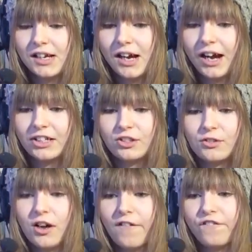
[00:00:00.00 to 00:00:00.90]
I do
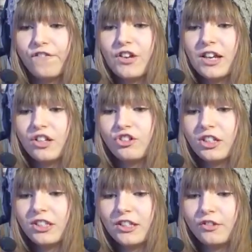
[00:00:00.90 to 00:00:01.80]
not freaking
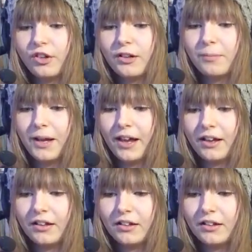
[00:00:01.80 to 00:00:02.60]
trust this one bit.